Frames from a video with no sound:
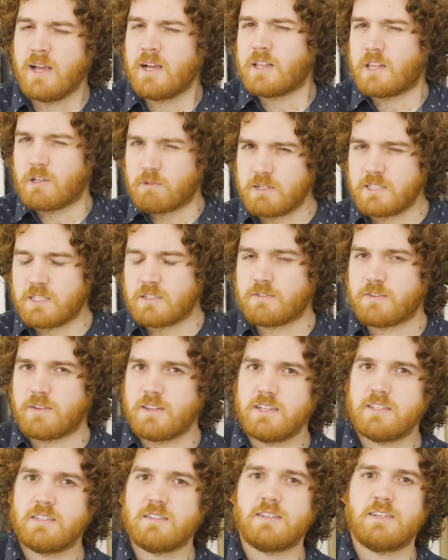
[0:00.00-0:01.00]
The reason for
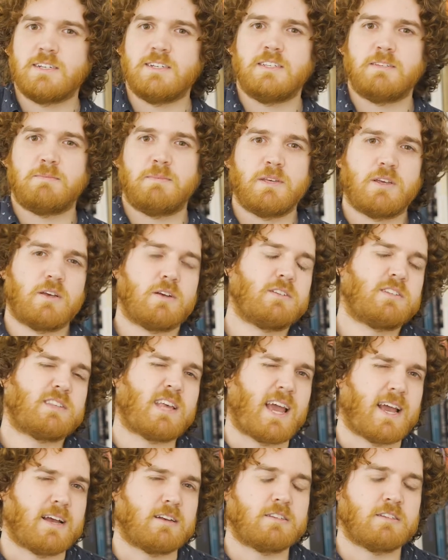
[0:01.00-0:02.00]
this is because the
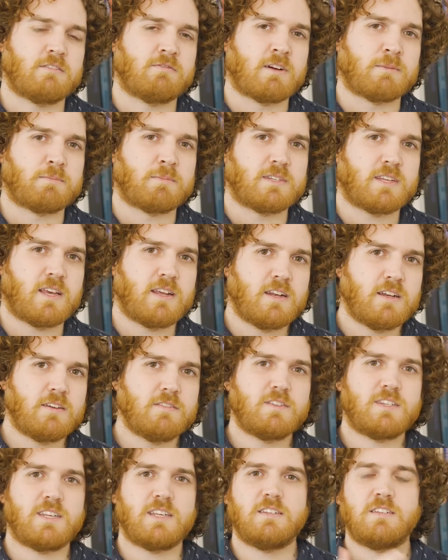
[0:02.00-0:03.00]
House of
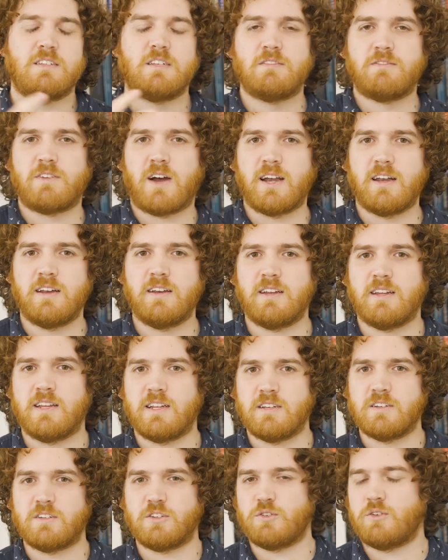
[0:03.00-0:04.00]
Representatives is divided
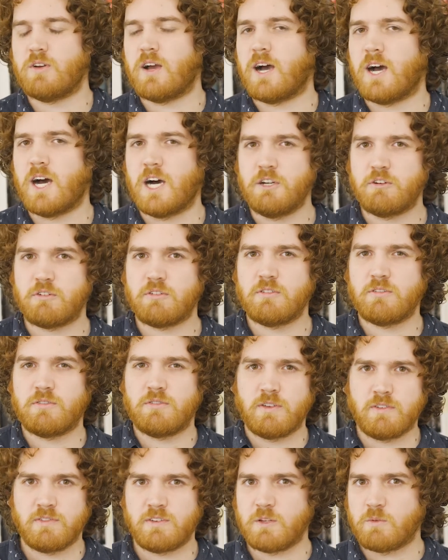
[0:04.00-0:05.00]
into
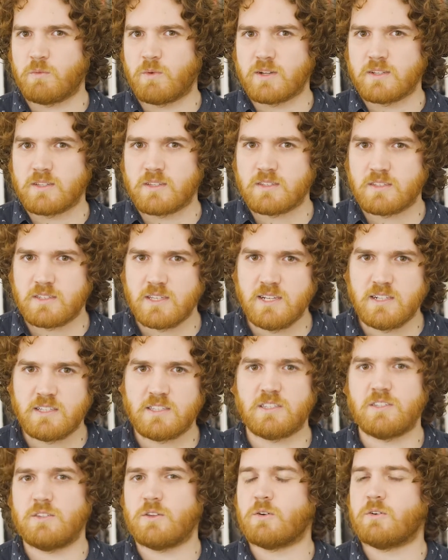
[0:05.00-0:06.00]
151
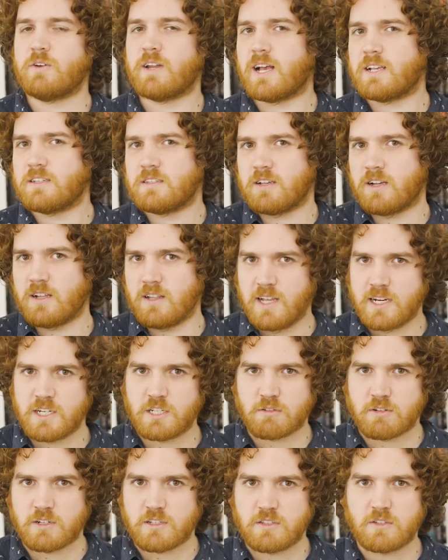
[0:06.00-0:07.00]
seats known as
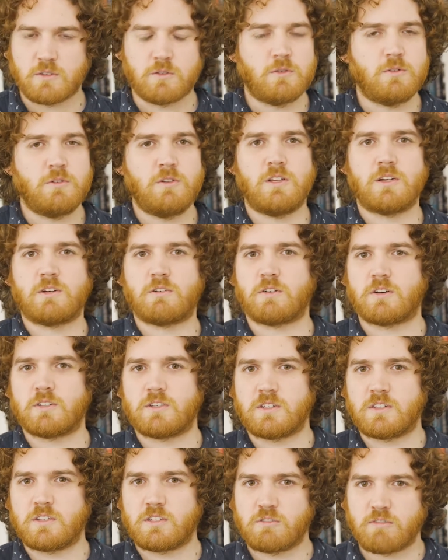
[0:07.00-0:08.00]
electorates all
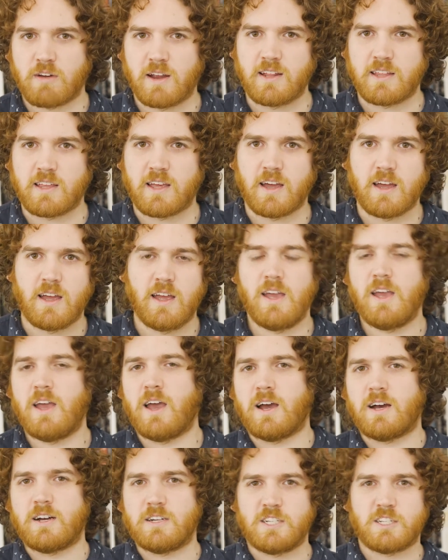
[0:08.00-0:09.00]
across Australia.
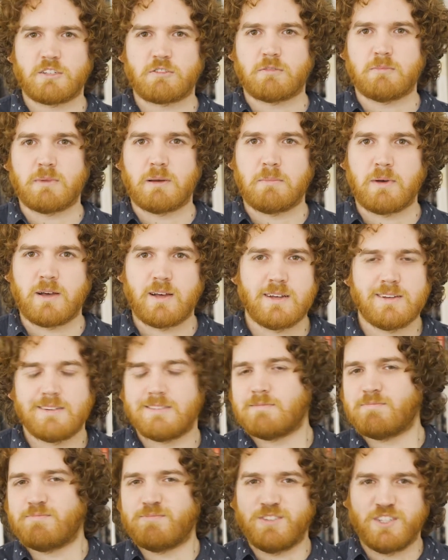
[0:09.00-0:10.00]
Just remember,
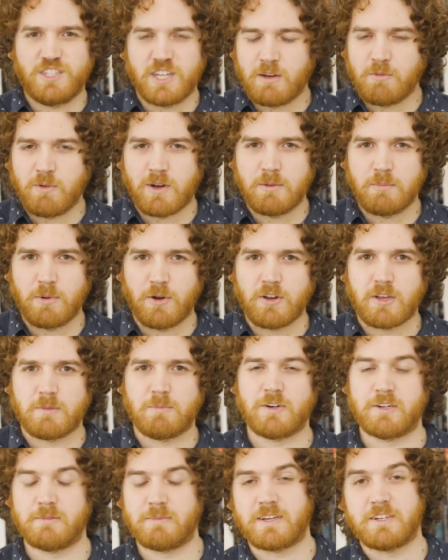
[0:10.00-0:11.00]
Gen 1
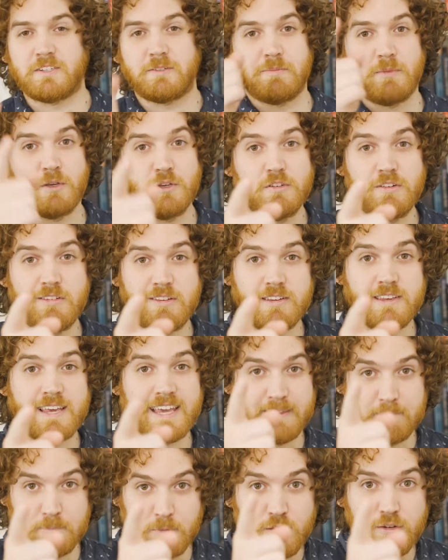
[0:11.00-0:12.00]
Pokemon, because
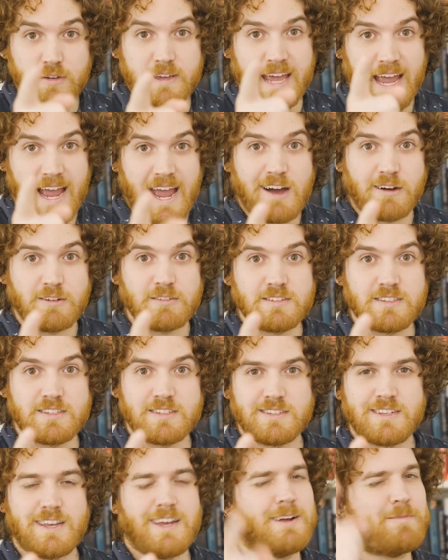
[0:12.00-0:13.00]
Mew
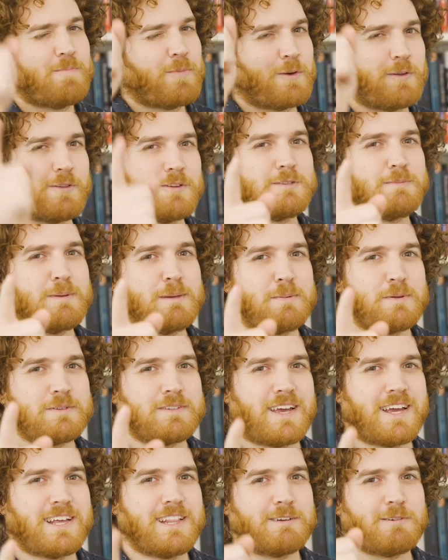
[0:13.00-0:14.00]
counts. All those people
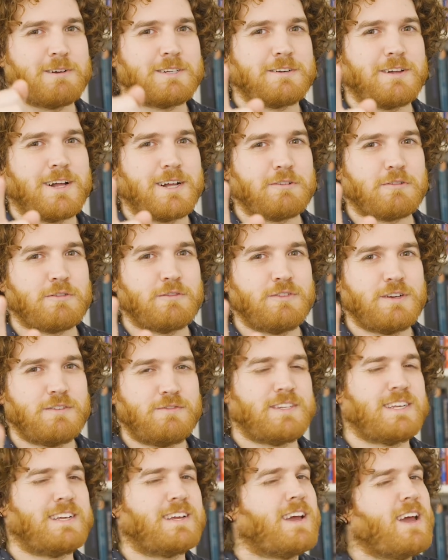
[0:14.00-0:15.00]
saying the original
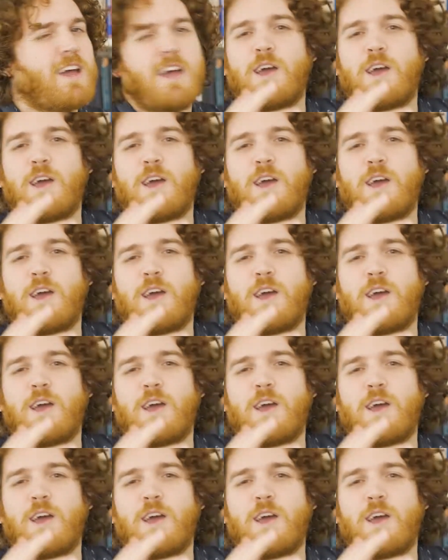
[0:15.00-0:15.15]
150